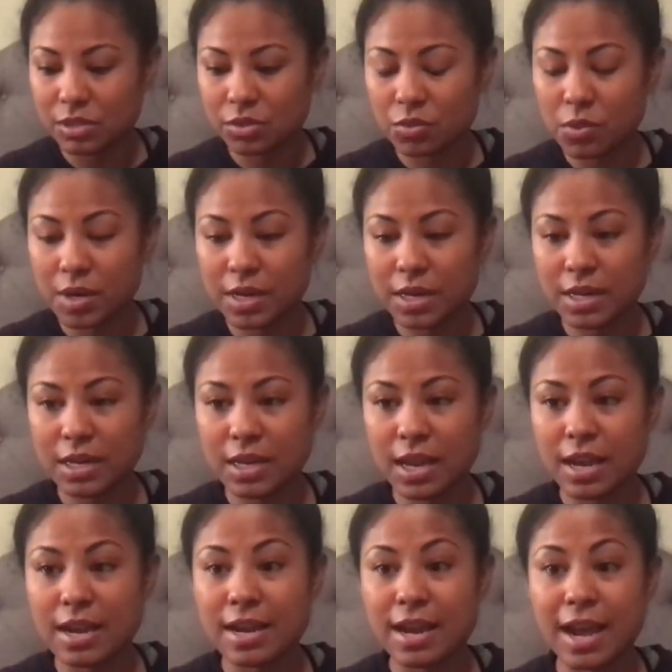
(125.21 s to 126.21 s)

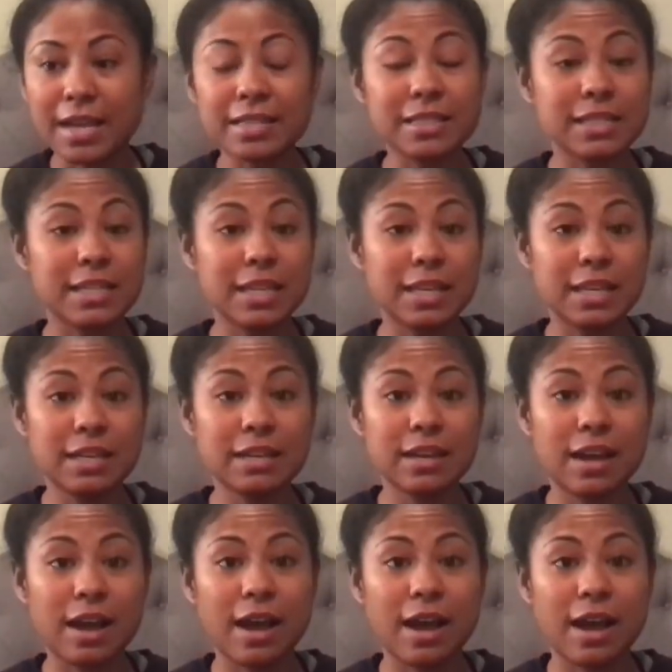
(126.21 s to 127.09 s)
2019,